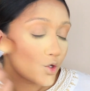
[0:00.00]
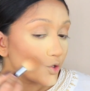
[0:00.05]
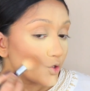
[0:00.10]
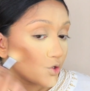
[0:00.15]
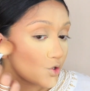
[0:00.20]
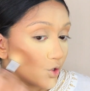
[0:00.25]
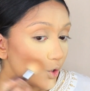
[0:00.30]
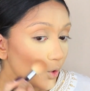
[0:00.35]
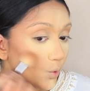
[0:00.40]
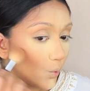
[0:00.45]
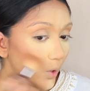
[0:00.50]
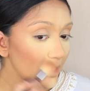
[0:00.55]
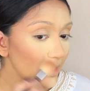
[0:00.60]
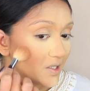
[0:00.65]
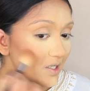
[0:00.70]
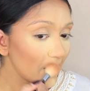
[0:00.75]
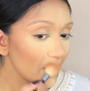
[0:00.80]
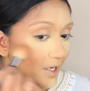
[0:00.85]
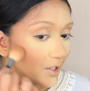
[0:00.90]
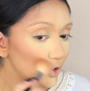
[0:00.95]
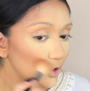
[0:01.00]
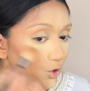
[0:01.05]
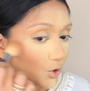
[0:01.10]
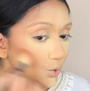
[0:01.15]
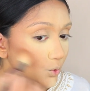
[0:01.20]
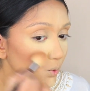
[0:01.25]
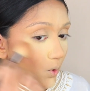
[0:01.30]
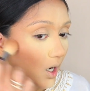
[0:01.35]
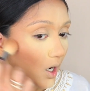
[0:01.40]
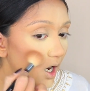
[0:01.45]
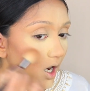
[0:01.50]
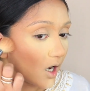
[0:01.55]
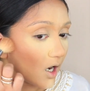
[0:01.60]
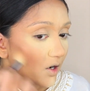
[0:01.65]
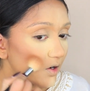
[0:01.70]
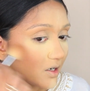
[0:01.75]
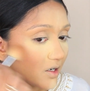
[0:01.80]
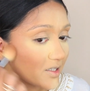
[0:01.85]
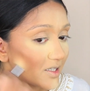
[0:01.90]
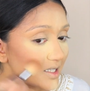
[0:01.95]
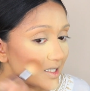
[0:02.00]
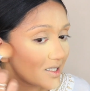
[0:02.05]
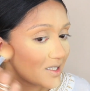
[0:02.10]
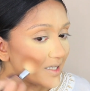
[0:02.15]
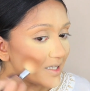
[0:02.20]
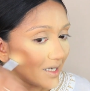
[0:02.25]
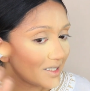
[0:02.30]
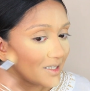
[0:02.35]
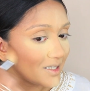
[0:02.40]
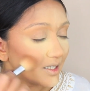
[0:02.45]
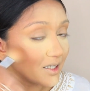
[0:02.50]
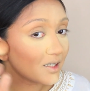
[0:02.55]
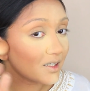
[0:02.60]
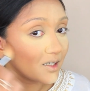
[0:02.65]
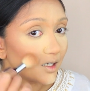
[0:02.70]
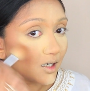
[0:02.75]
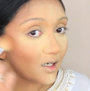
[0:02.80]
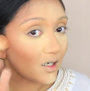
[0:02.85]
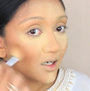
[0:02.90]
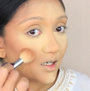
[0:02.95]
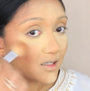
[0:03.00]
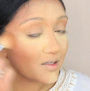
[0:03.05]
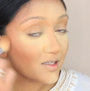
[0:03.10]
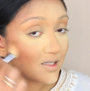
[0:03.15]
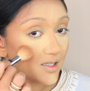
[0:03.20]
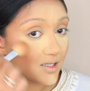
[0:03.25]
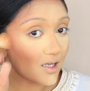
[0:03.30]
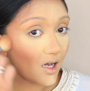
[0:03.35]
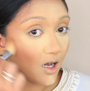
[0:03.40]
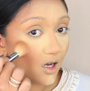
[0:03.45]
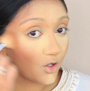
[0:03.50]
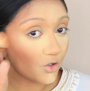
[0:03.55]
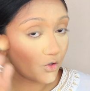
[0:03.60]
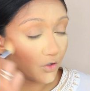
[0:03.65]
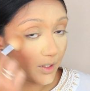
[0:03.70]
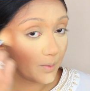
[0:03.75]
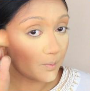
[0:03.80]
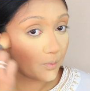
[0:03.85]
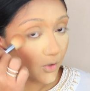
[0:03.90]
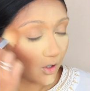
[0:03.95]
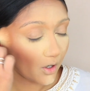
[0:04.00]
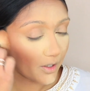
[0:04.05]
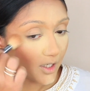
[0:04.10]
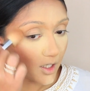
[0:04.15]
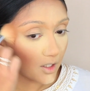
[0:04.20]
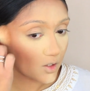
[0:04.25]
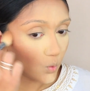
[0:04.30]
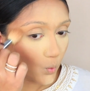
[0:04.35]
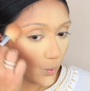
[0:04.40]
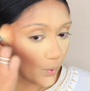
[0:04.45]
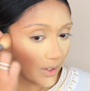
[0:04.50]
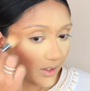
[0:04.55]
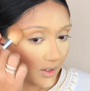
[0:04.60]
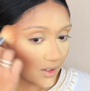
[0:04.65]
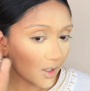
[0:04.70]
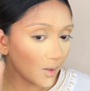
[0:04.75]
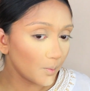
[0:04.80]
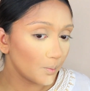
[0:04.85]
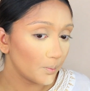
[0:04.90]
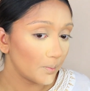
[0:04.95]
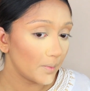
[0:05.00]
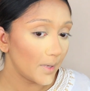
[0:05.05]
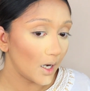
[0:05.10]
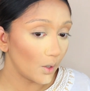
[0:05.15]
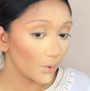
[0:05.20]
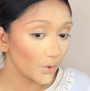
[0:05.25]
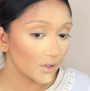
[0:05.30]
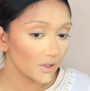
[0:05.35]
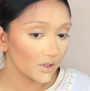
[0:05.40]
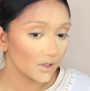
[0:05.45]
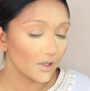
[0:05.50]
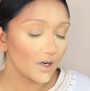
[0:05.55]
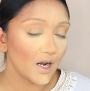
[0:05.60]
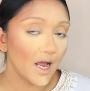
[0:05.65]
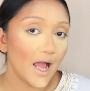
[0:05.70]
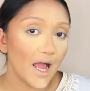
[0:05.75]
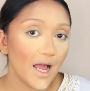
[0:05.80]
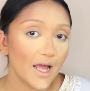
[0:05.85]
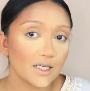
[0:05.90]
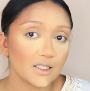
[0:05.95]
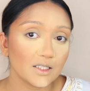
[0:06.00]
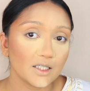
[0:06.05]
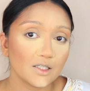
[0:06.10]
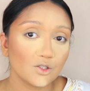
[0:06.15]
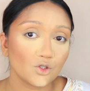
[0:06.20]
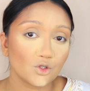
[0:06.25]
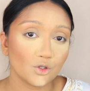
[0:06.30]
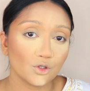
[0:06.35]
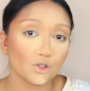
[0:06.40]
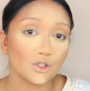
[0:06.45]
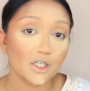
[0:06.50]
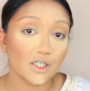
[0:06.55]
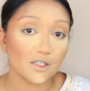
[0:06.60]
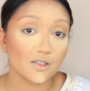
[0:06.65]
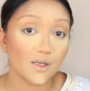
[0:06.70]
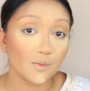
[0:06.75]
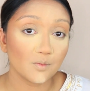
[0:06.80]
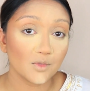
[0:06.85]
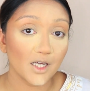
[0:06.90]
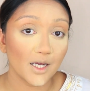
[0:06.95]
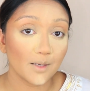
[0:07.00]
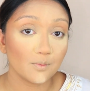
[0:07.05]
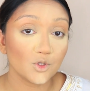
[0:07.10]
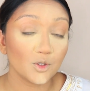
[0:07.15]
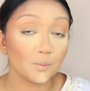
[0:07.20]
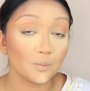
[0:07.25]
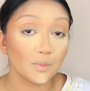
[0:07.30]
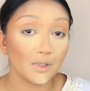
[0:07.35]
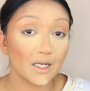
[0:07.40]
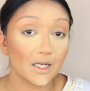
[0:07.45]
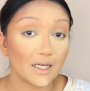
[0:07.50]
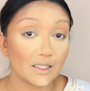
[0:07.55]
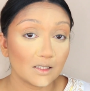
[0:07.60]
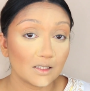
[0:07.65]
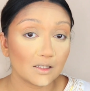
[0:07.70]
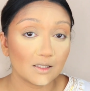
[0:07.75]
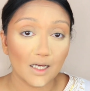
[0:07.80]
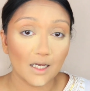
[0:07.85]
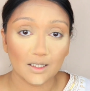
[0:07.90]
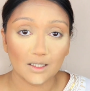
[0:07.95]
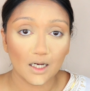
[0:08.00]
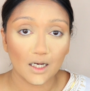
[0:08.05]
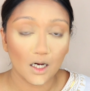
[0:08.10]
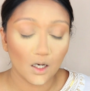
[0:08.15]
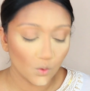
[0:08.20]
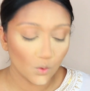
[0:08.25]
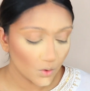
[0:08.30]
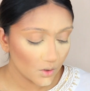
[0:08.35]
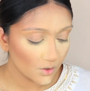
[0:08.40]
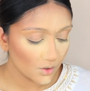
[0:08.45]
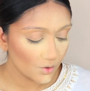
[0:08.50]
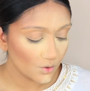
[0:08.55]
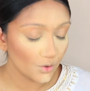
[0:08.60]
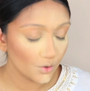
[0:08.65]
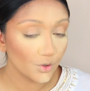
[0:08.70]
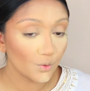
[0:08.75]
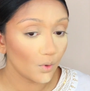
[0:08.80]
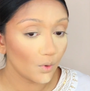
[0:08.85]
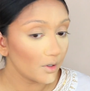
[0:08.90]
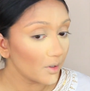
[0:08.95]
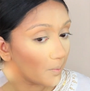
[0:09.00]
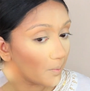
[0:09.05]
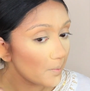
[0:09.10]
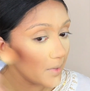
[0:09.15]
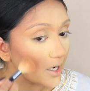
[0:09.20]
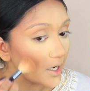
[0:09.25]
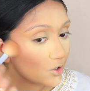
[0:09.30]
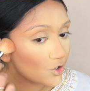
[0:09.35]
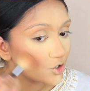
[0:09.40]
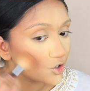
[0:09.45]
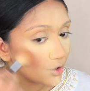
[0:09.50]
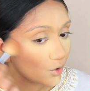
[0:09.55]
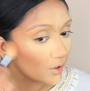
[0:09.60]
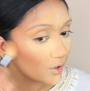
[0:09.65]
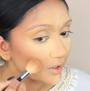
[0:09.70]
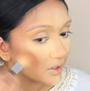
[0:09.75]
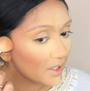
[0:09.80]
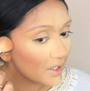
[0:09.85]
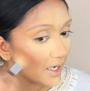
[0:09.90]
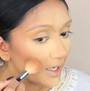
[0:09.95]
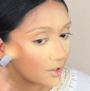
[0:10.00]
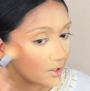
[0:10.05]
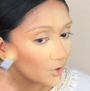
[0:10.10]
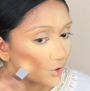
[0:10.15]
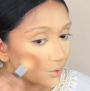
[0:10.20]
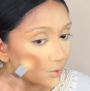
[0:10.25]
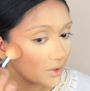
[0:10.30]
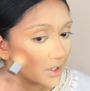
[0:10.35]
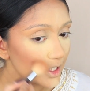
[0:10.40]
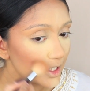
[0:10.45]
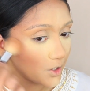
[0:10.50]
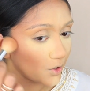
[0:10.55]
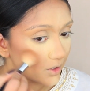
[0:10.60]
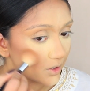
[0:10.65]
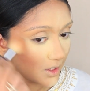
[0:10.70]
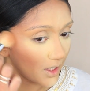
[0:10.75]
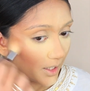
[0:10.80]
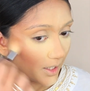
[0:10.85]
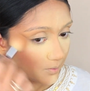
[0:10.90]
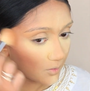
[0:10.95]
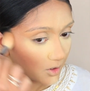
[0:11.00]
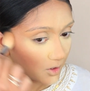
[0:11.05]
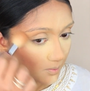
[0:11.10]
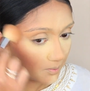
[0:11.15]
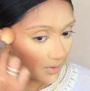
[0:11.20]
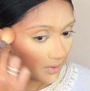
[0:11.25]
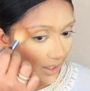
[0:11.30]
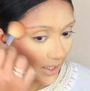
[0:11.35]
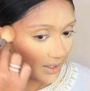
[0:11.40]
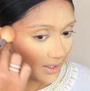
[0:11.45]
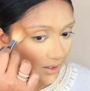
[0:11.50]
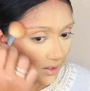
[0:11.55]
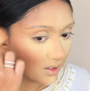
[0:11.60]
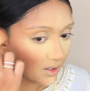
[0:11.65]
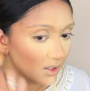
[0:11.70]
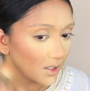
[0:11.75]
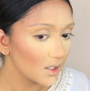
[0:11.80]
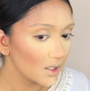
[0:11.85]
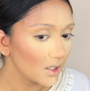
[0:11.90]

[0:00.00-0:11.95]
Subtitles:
So once again, you are setting a cream product with a powder and it's going to take some time to blend that out. So you want to make sure that you take your time to blend.